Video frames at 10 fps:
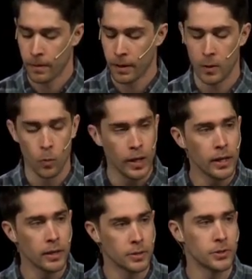And we
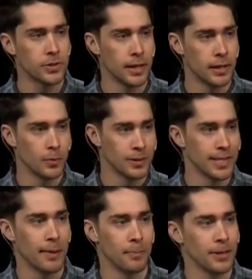understand what's
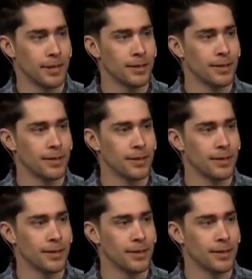happening